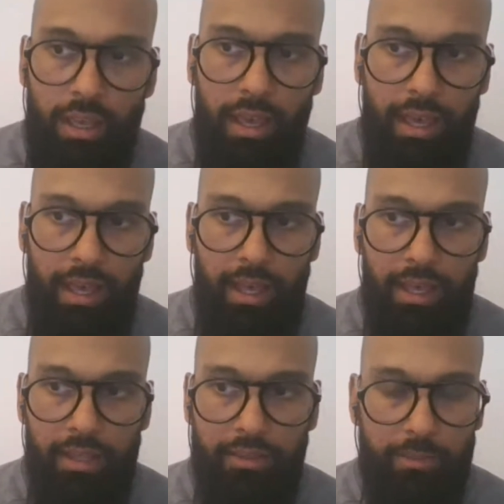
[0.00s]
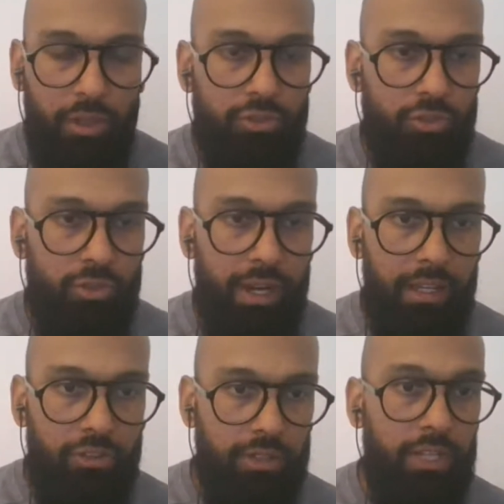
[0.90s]
And I'm also
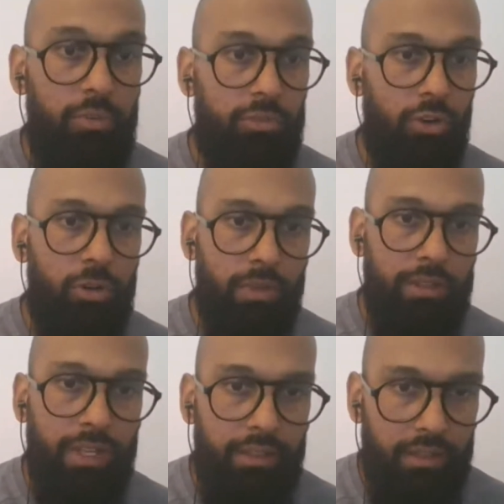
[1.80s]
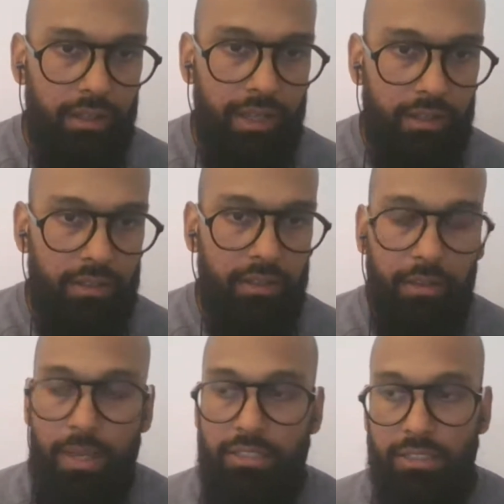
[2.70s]
trying, together with Roman and an
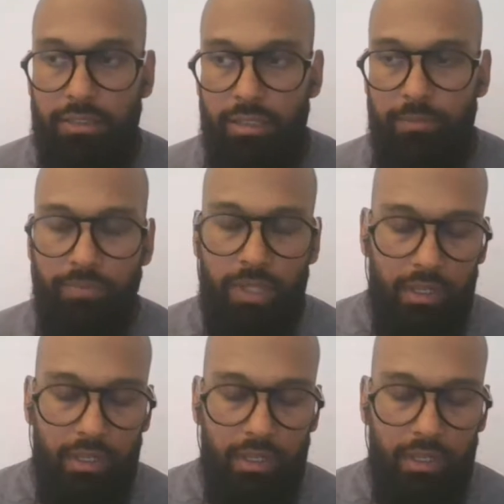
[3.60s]
amazing team,